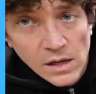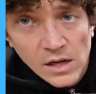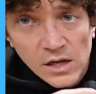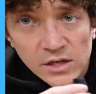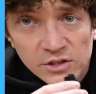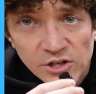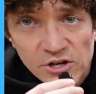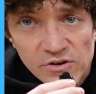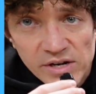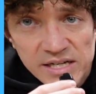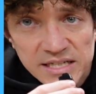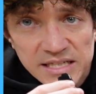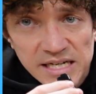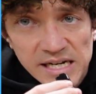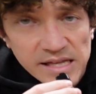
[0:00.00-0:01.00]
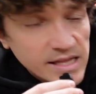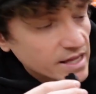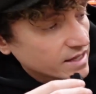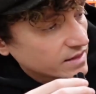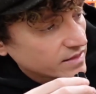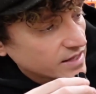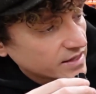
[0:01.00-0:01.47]
So you can see
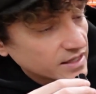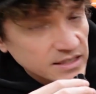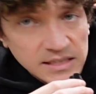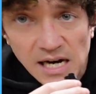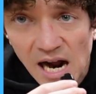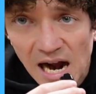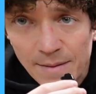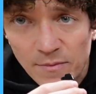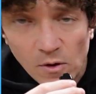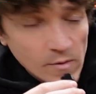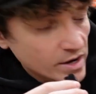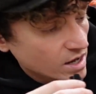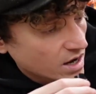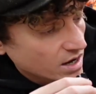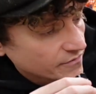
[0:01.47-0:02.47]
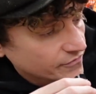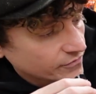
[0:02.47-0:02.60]
that the timer went off.